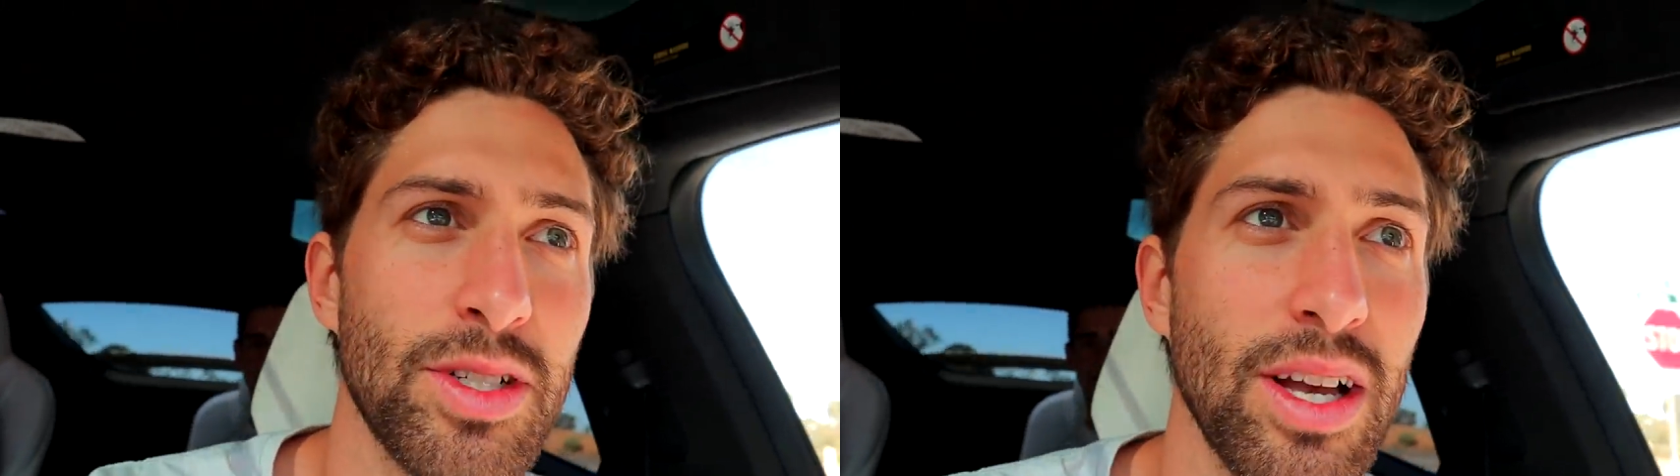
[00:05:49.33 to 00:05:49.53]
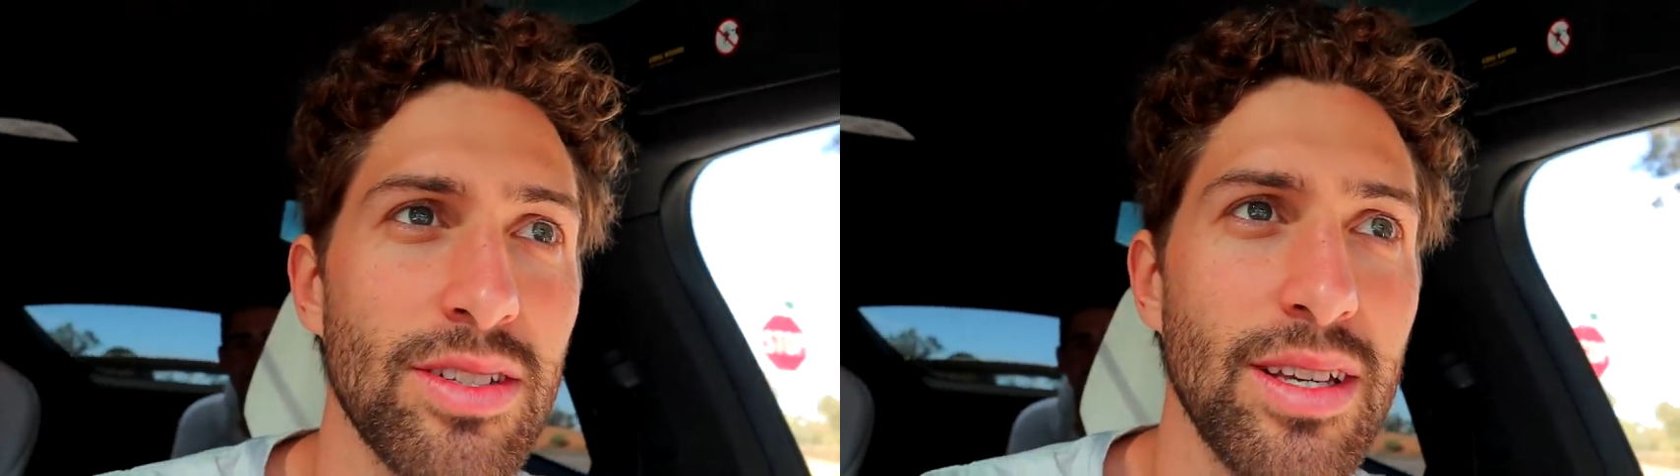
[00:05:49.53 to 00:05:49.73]

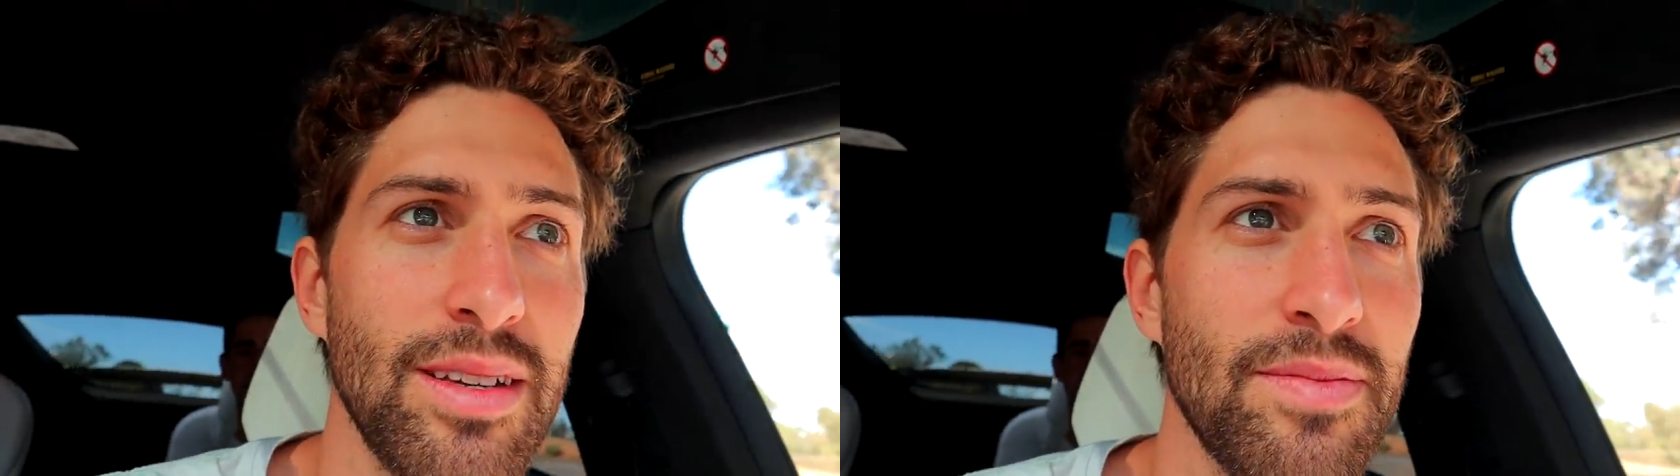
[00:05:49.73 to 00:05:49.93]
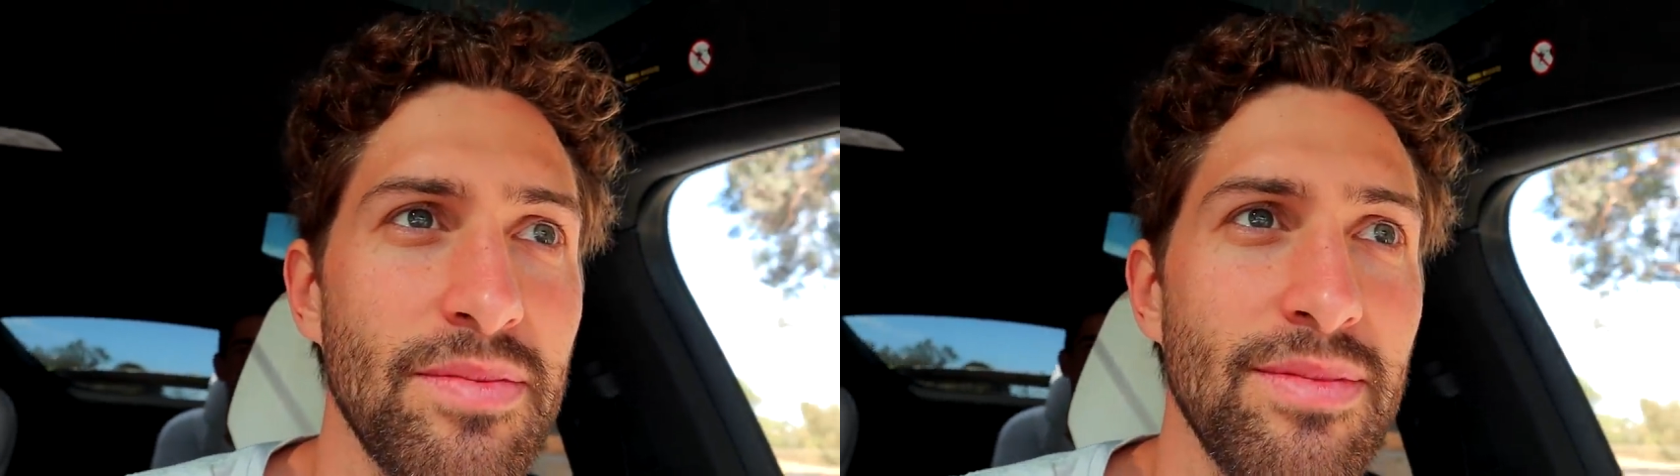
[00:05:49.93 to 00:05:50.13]
Chelsea.
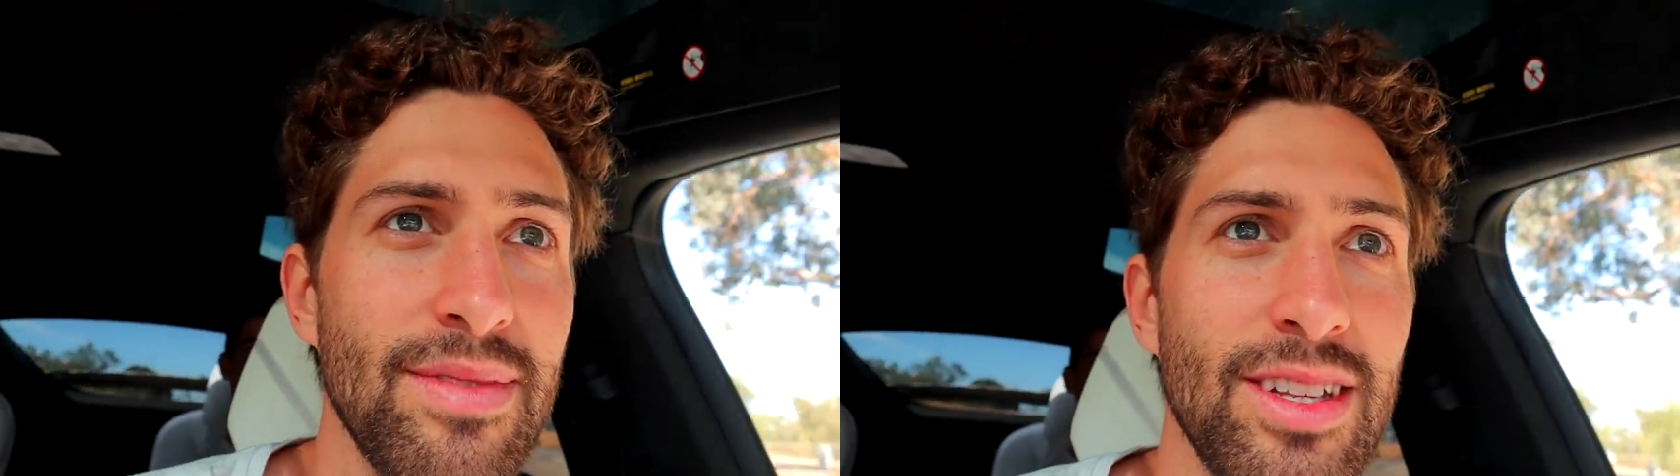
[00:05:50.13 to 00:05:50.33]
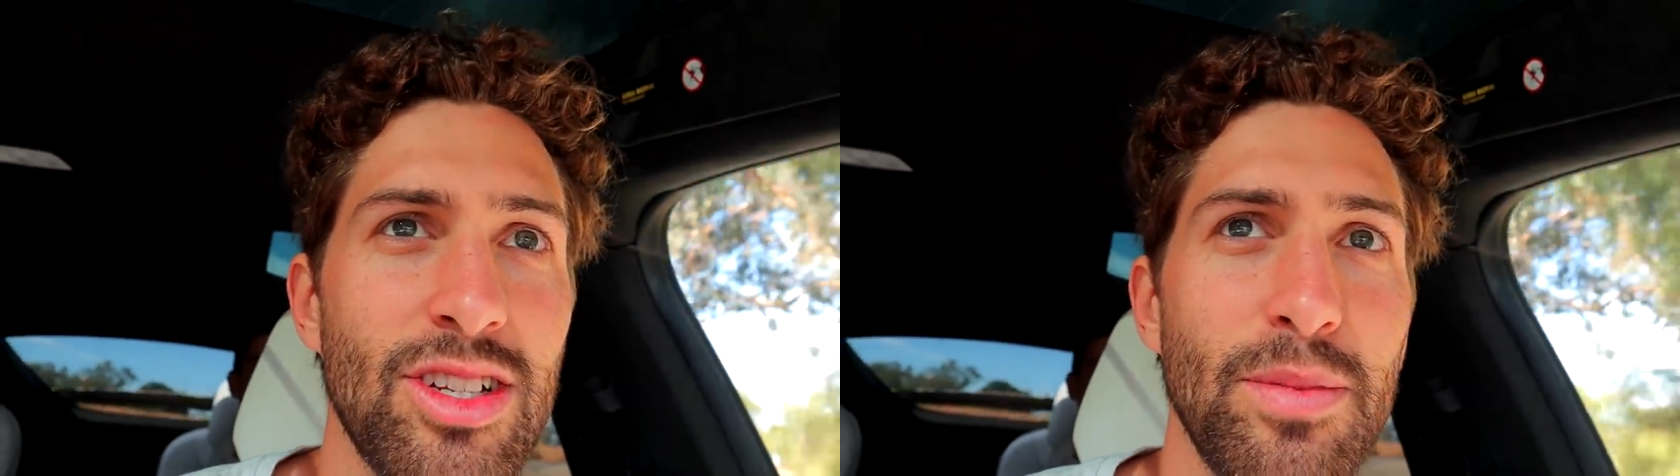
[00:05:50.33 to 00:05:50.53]

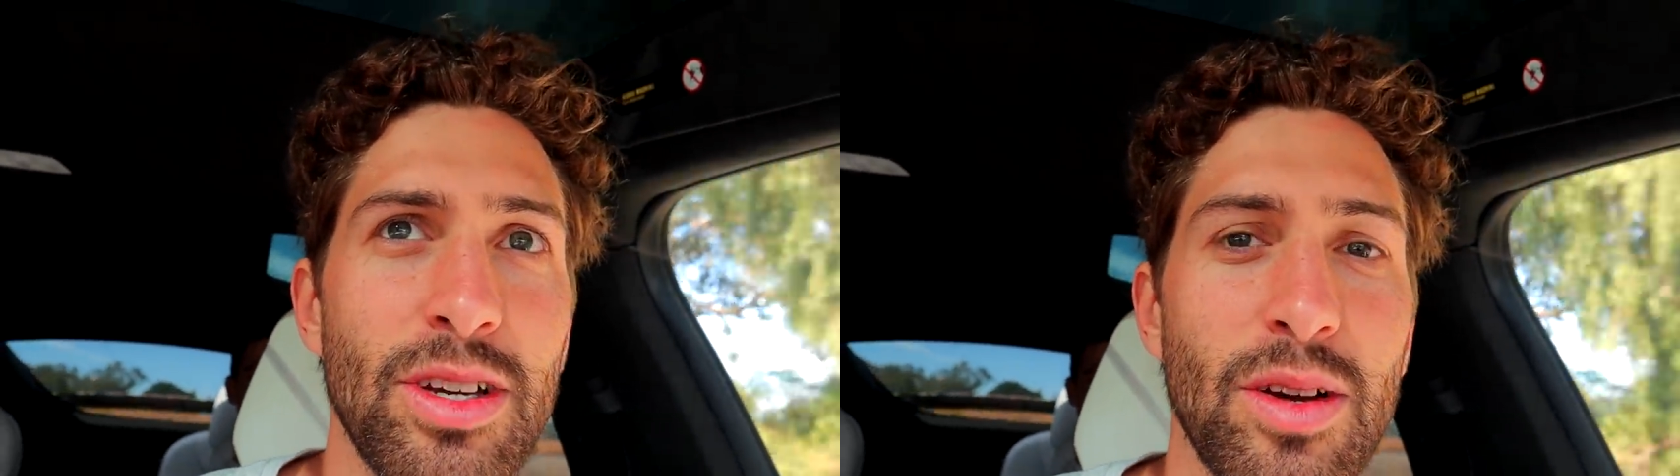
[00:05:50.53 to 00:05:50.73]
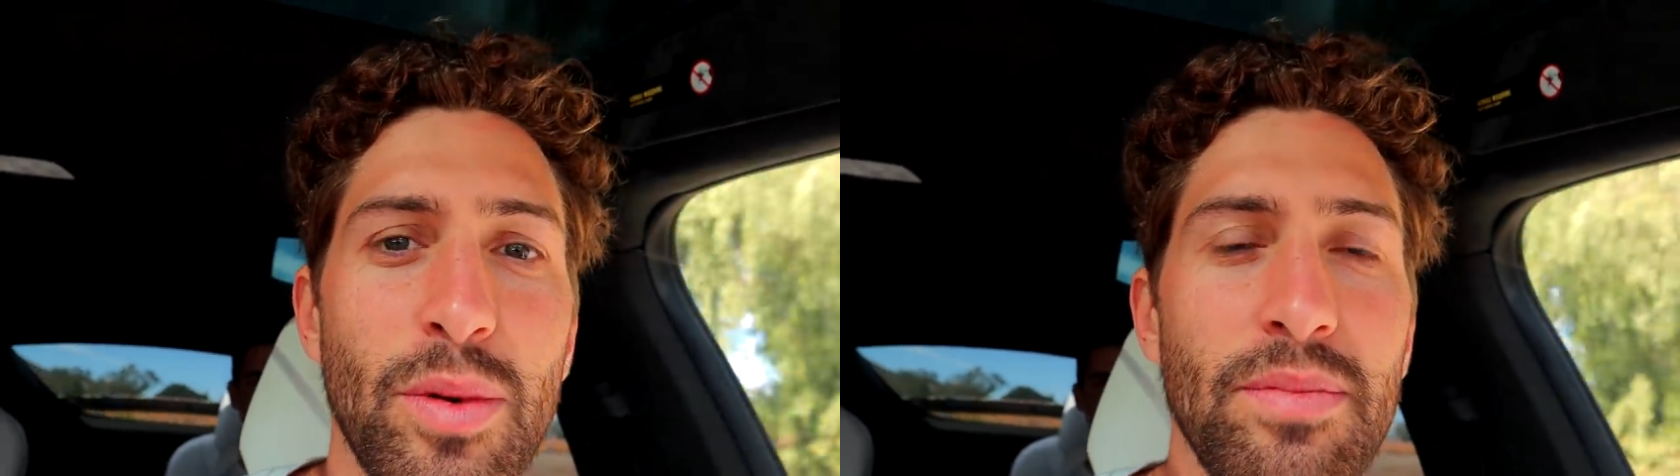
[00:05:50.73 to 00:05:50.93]
Should be
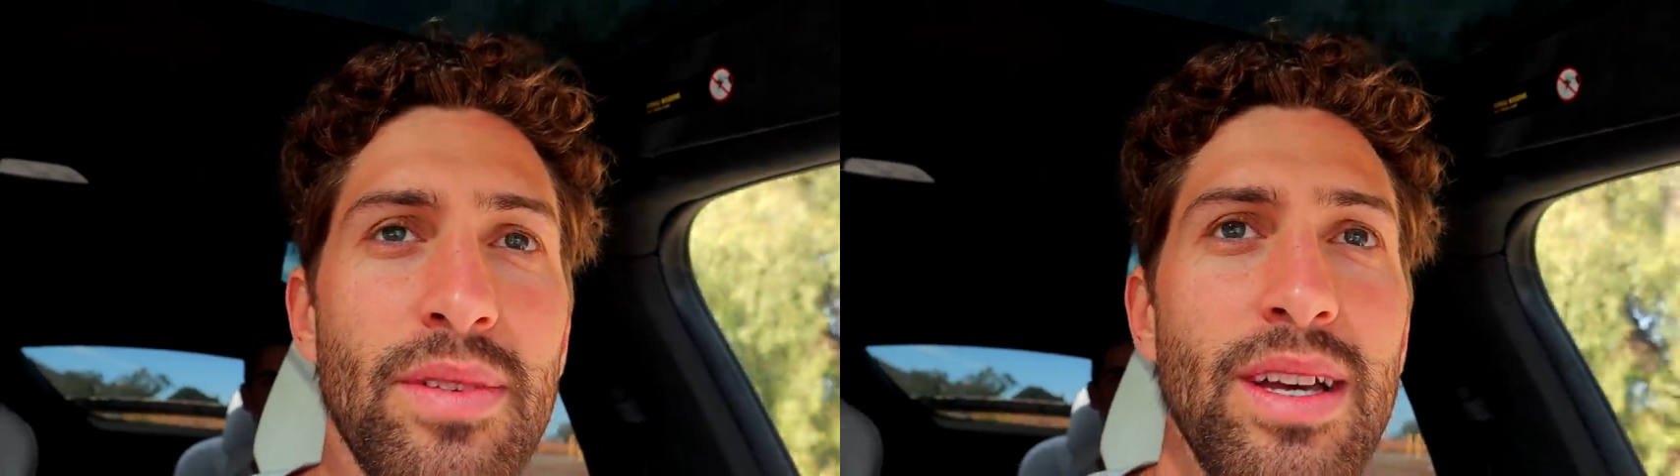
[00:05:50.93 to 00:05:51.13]
a good one.